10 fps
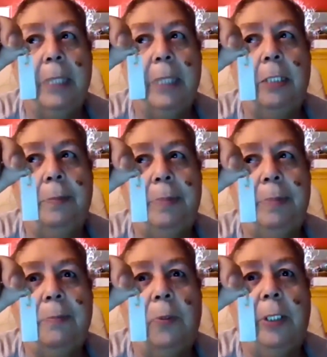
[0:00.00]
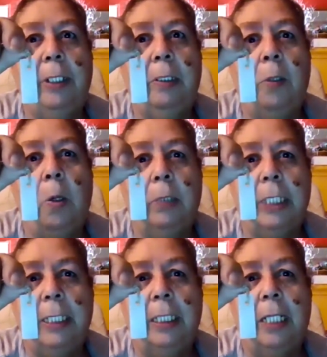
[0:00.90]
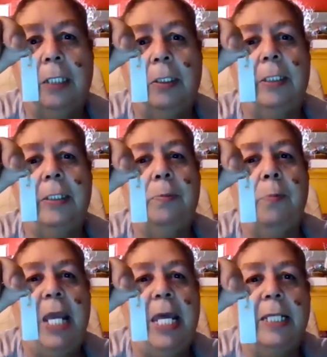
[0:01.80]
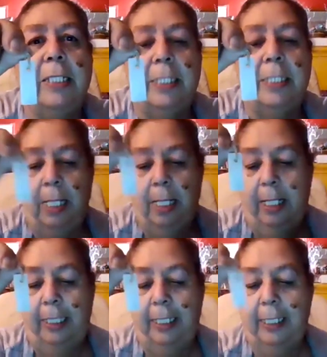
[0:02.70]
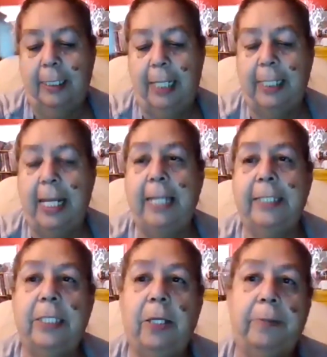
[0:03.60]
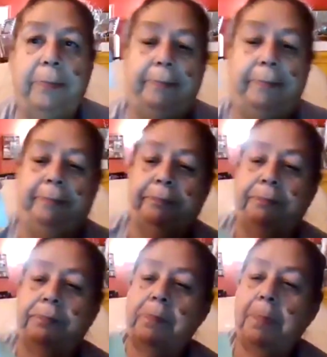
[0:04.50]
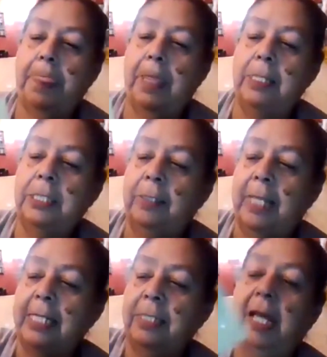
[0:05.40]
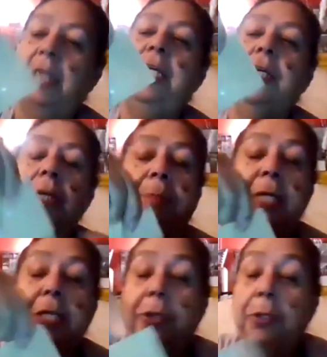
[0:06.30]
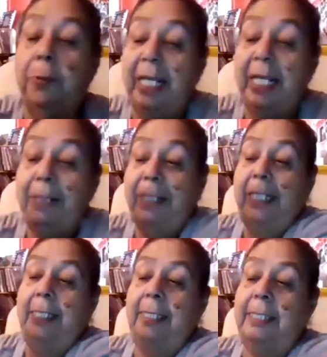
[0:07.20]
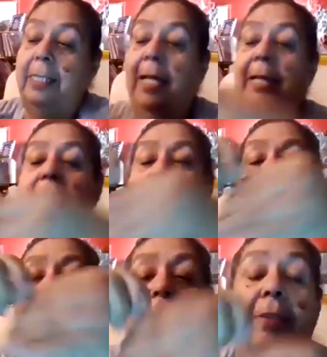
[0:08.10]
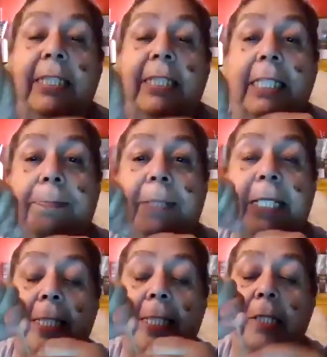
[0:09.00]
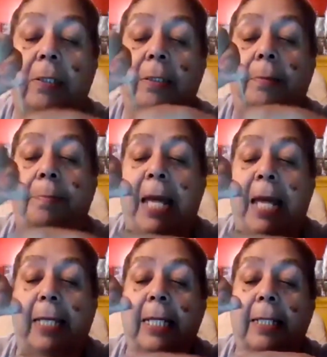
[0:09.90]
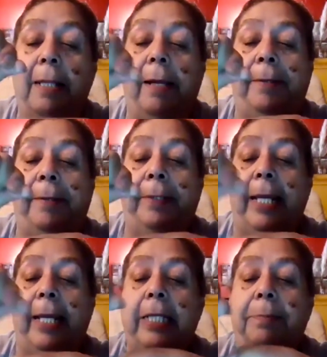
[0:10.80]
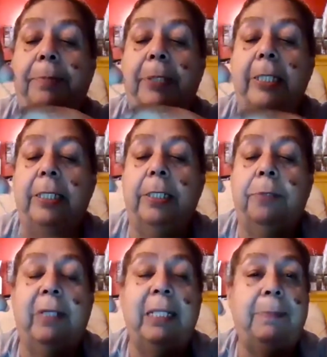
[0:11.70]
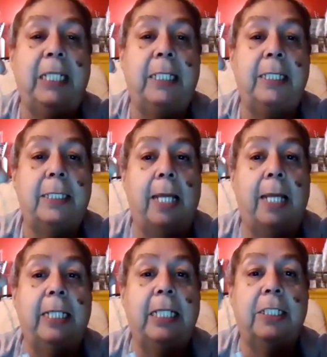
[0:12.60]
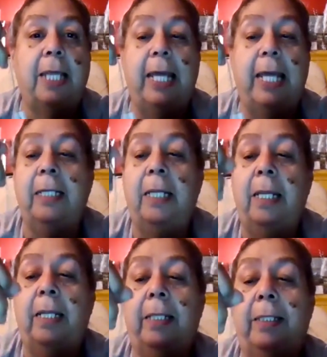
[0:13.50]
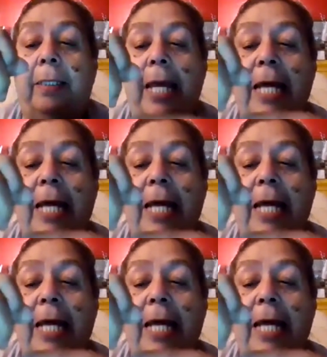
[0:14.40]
more golden colors, reds, and things like that. So that's, and you're going to put 3 beads on each side. There's 6 beads in your little packet, and you put 3 beads on each side. That's